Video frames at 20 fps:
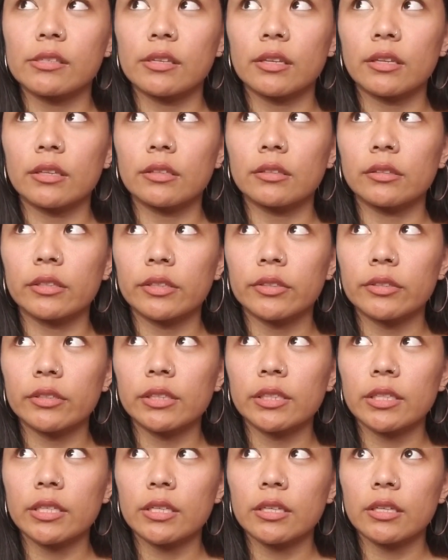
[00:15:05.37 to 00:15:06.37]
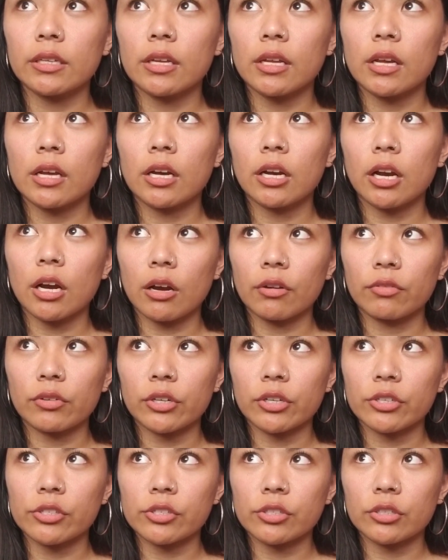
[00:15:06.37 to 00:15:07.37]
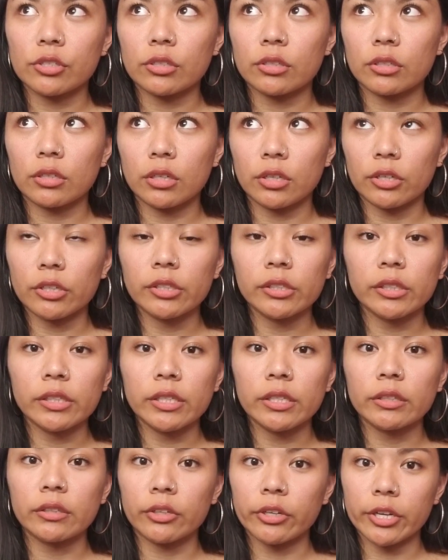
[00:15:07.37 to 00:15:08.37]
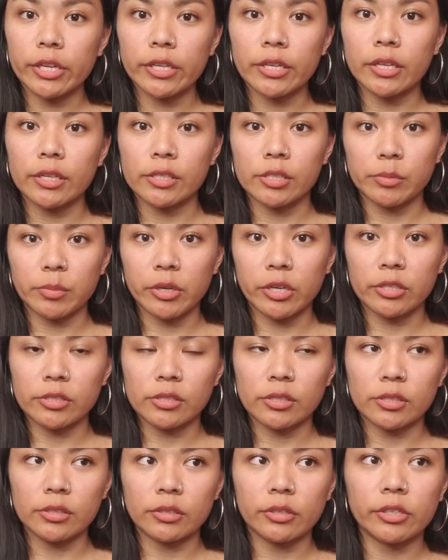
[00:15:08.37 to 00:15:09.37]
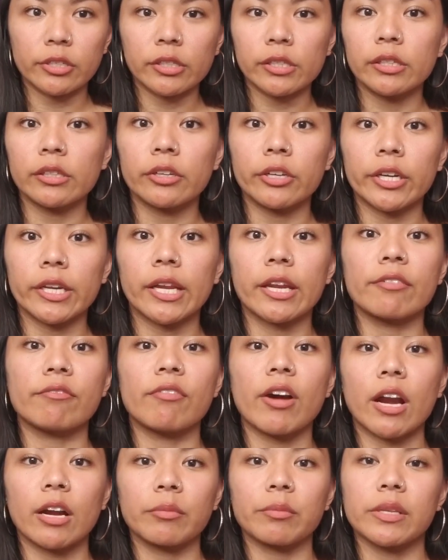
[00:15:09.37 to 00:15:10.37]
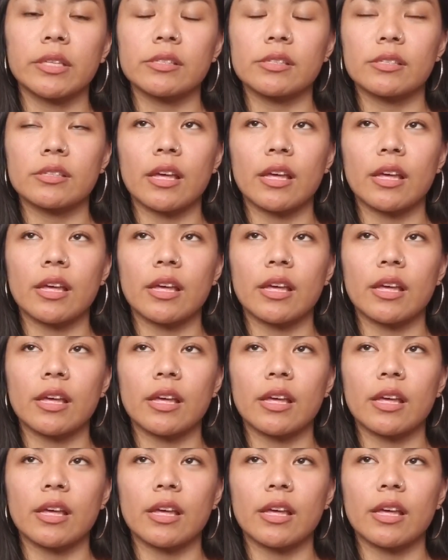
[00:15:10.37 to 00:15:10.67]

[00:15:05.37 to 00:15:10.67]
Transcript: It literally covers early learning experiences, early learning environments.